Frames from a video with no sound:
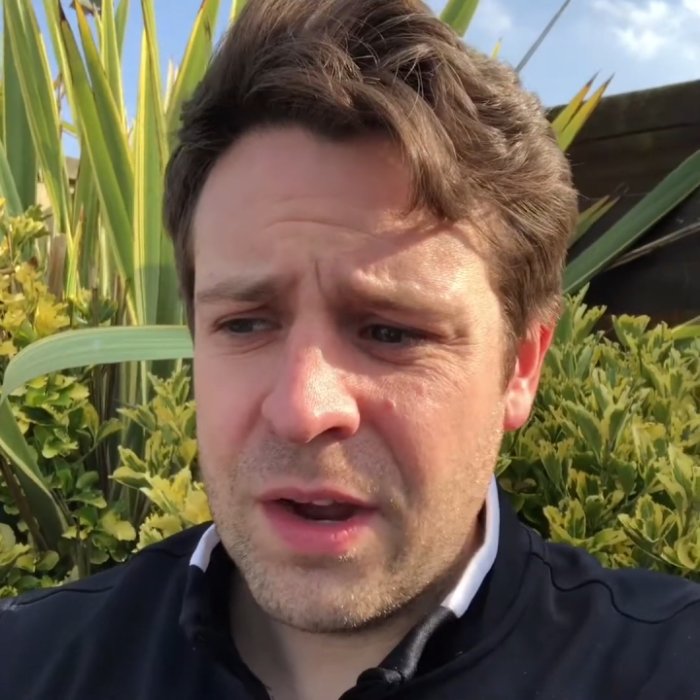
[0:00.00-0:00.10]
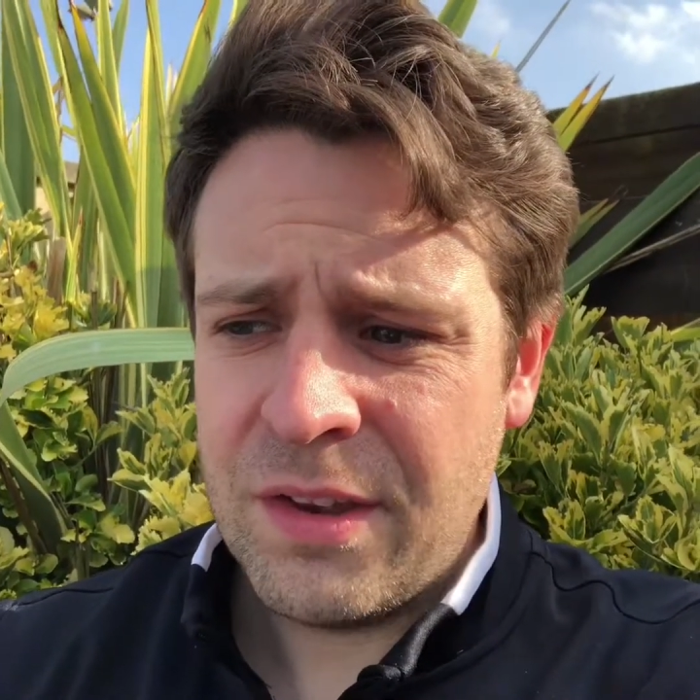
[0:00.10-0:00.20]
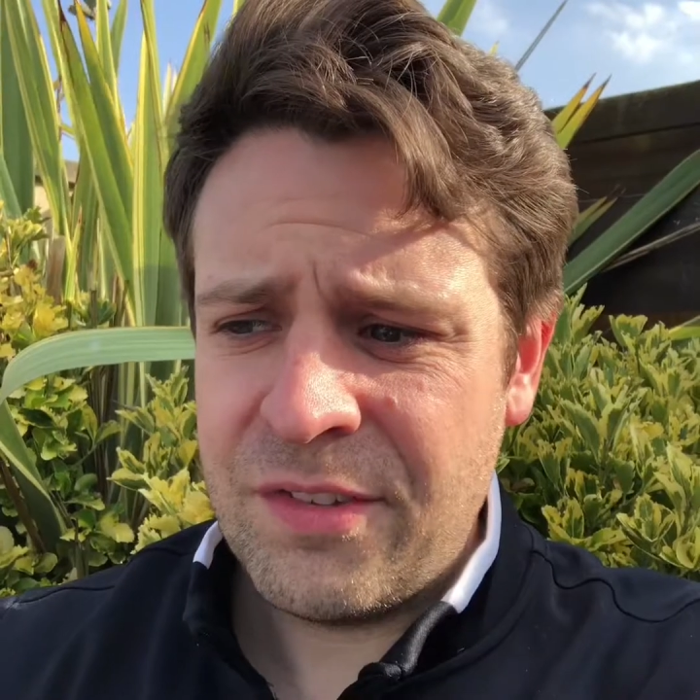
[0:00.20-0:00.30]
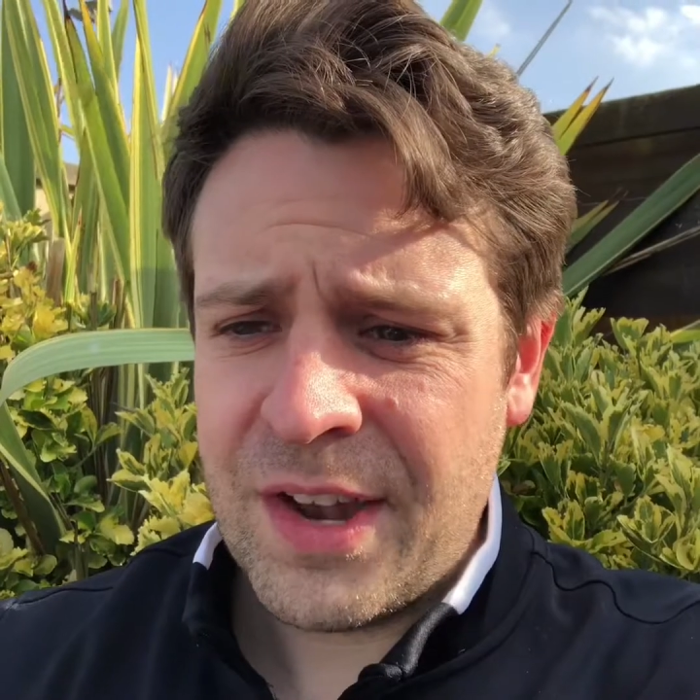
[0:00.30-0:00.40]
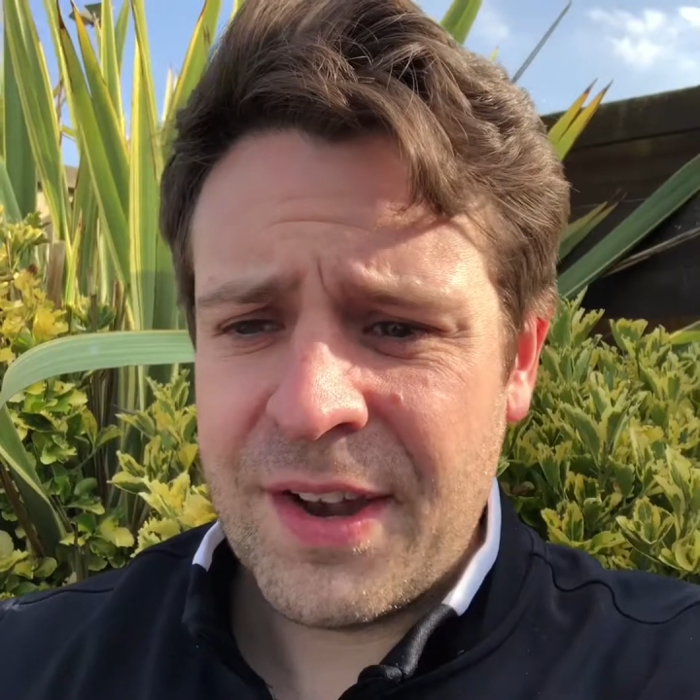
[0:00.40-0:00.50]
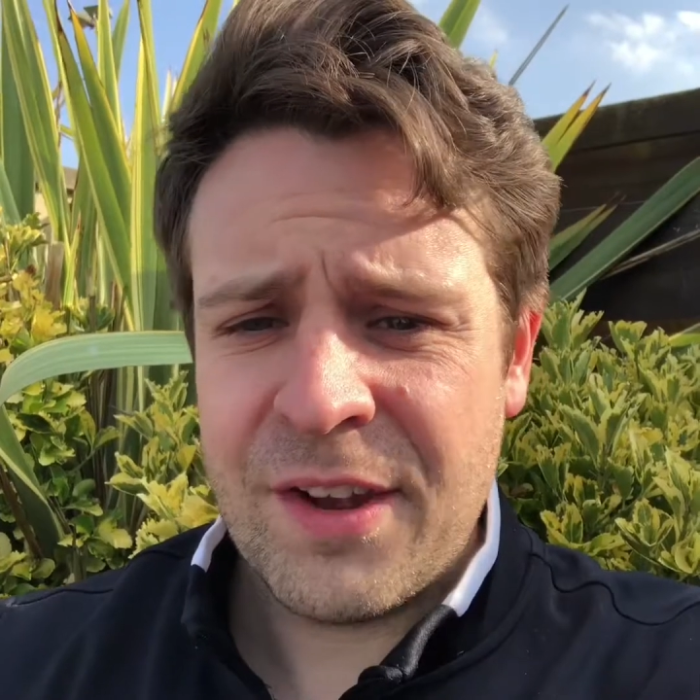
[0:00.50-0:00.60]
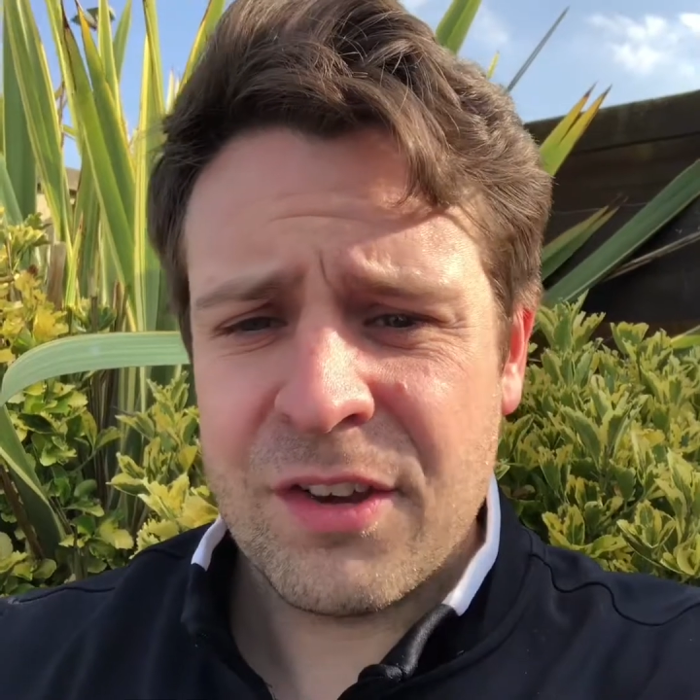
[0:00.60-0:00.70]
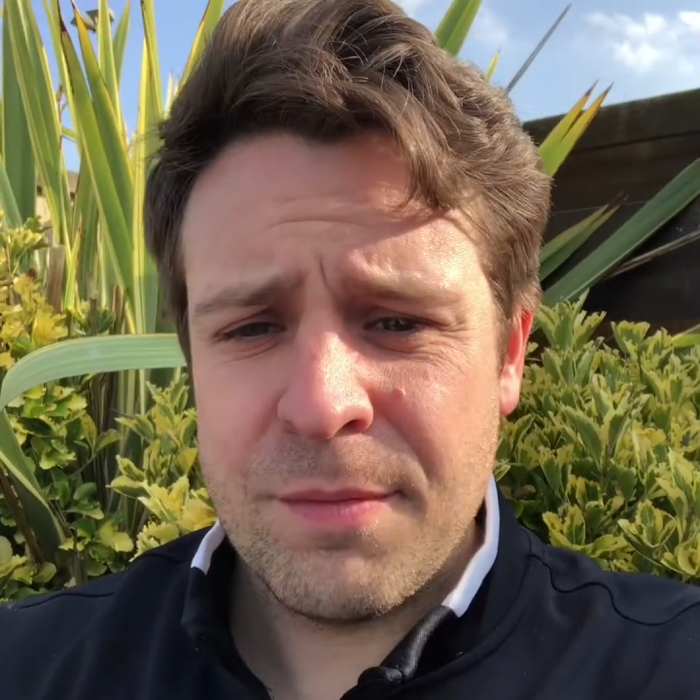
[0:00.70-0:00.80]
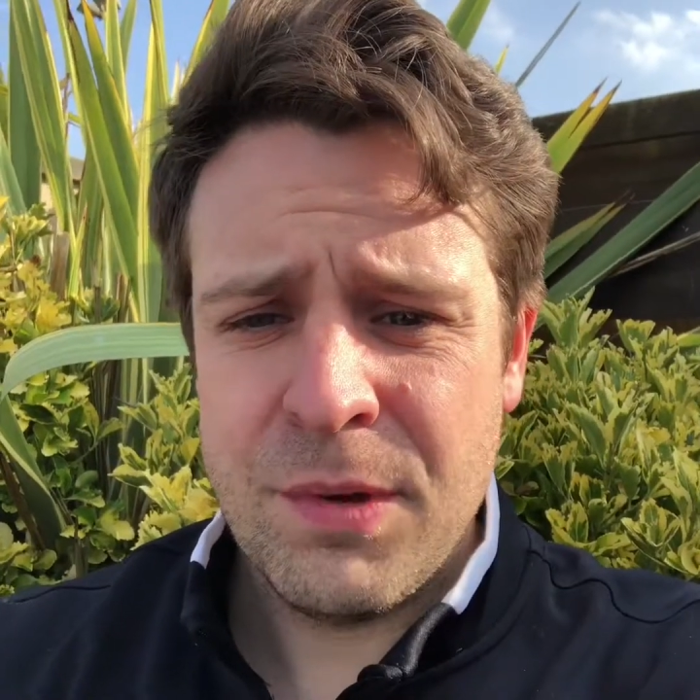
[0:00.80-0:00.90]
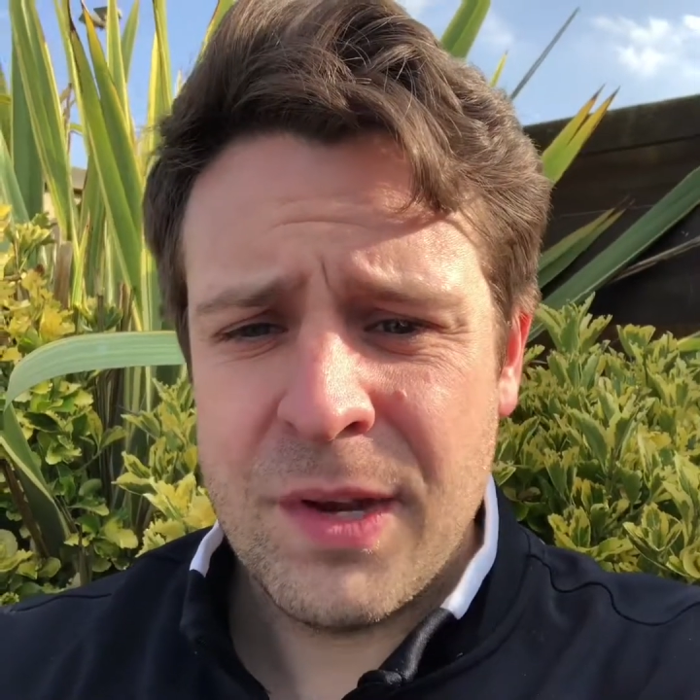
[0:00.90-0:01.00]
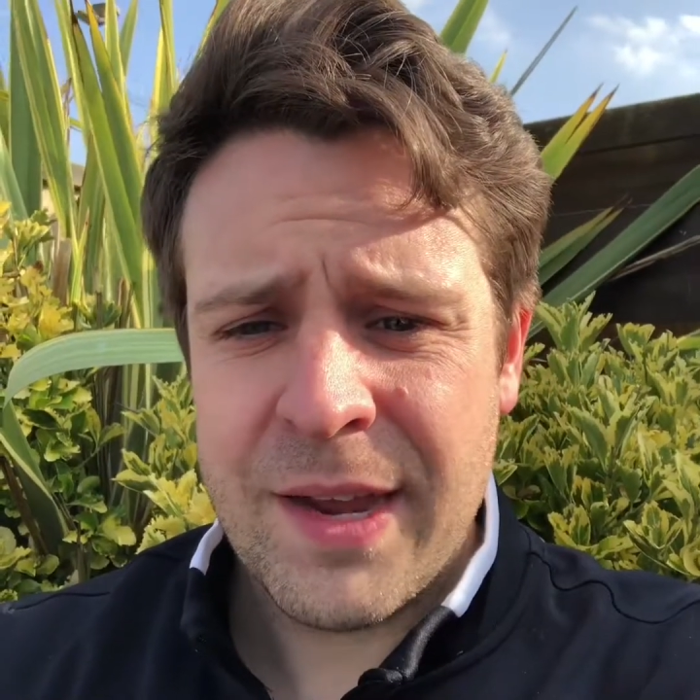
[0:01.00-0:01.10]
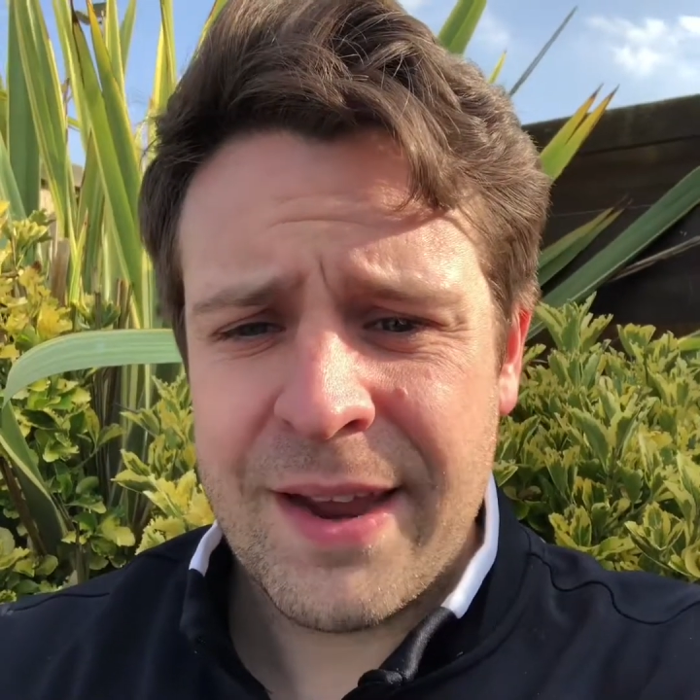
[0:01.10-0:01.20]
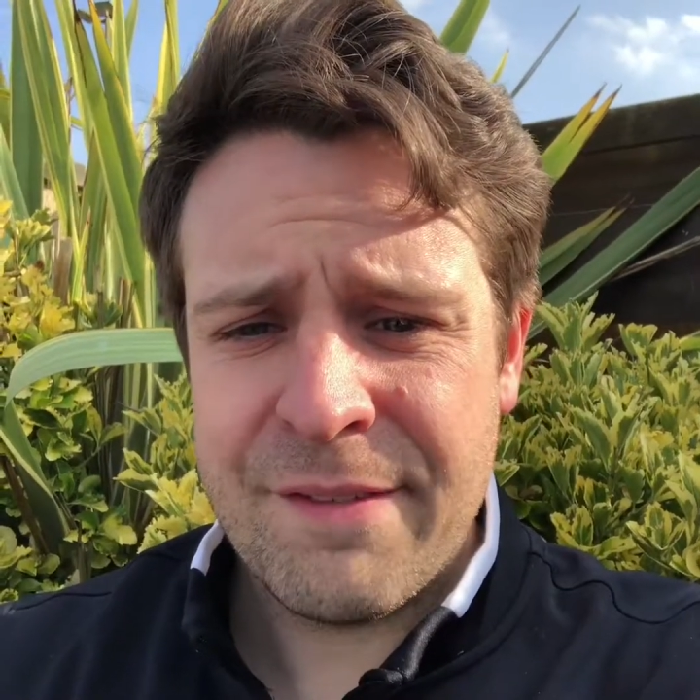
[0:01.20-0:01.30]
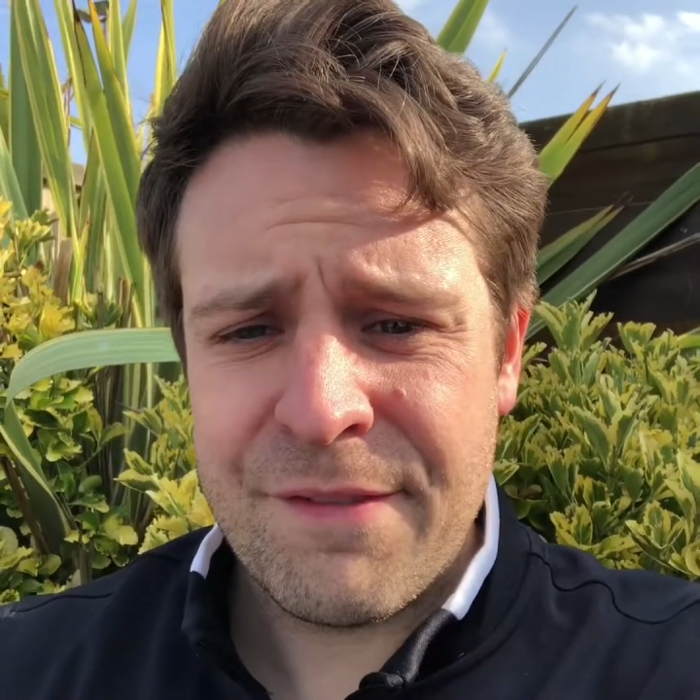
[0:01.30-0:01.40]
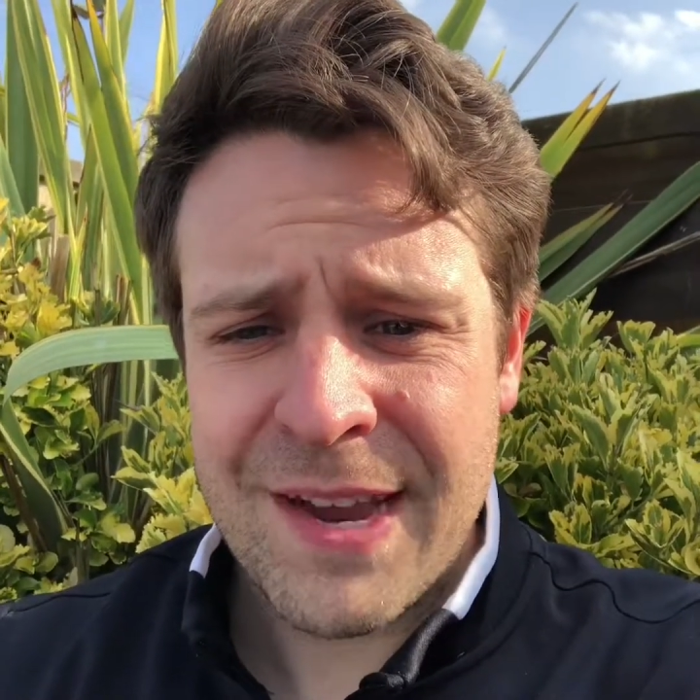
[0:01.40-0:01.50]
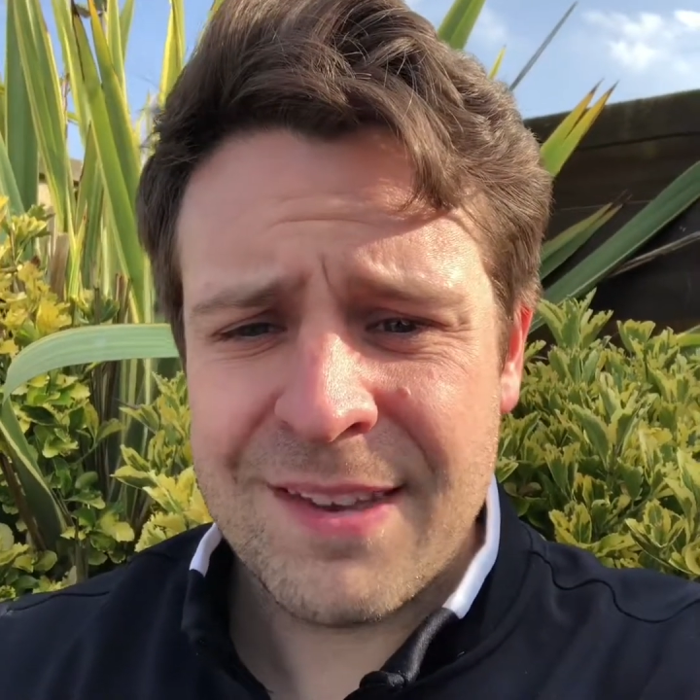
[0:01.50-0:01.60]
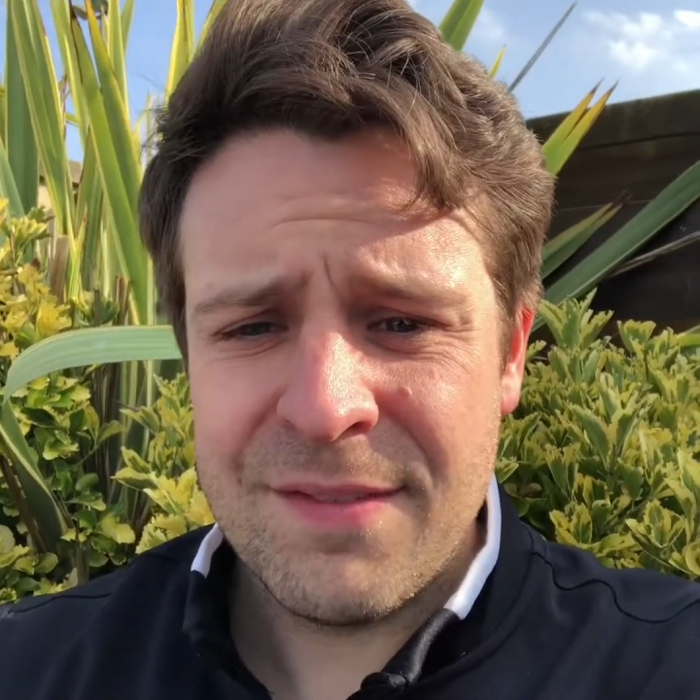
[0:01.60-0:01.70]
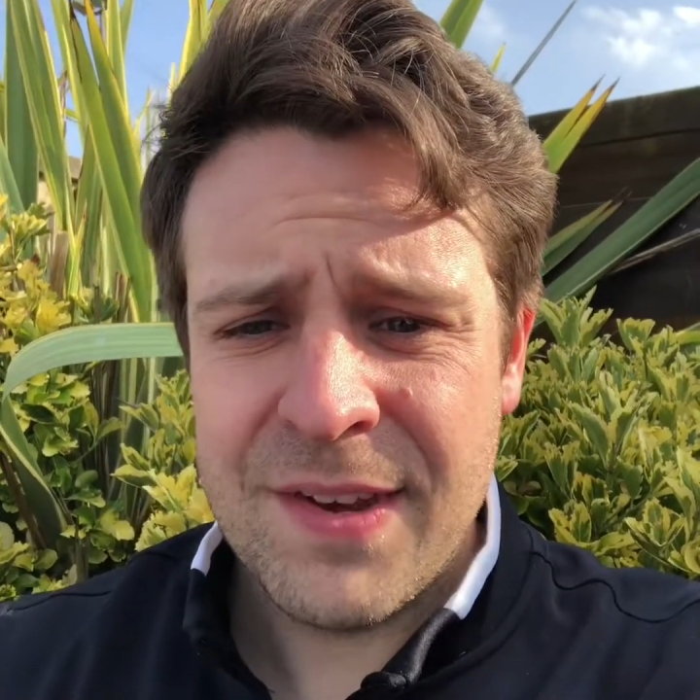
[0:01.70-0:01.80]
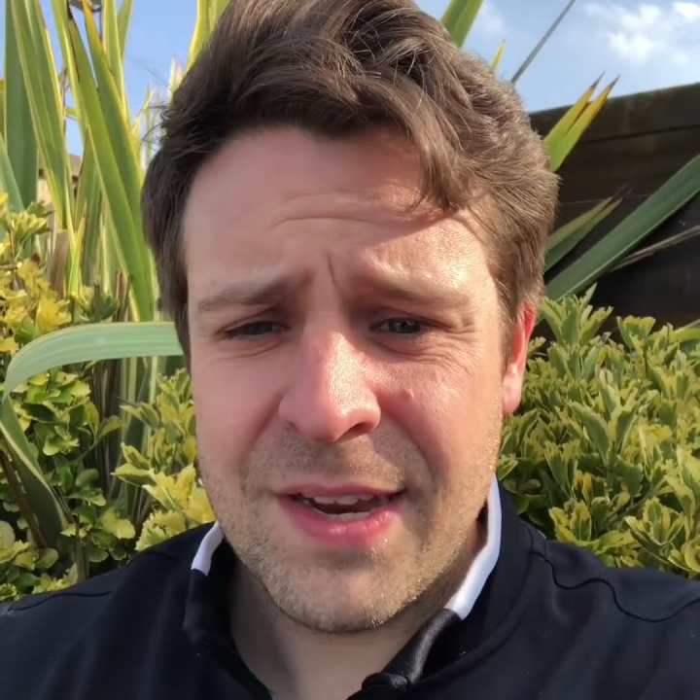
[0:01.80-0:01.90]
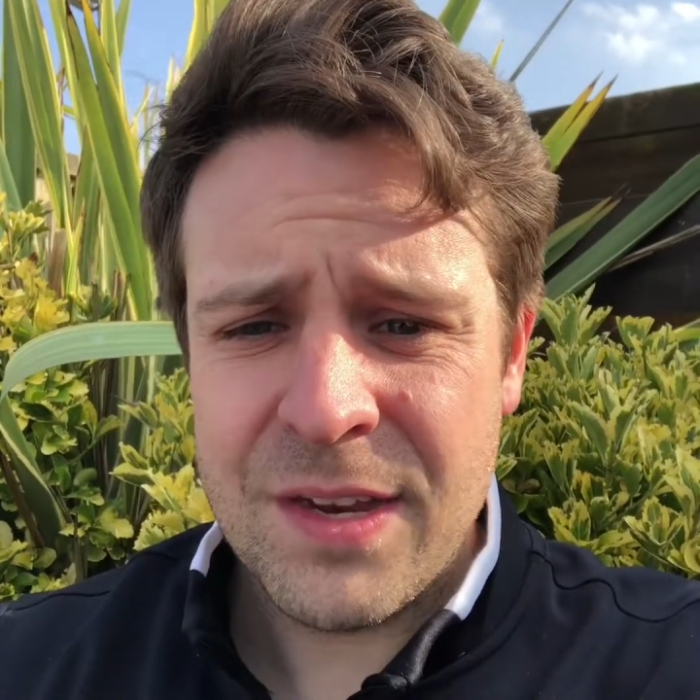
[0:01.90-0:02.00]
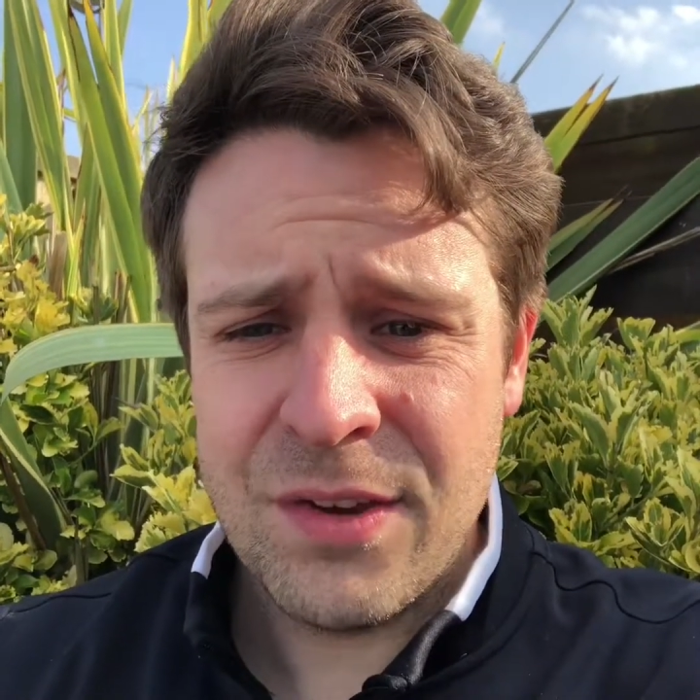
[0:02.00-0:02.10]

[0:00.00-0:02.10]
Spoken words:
understand how to communicate effectively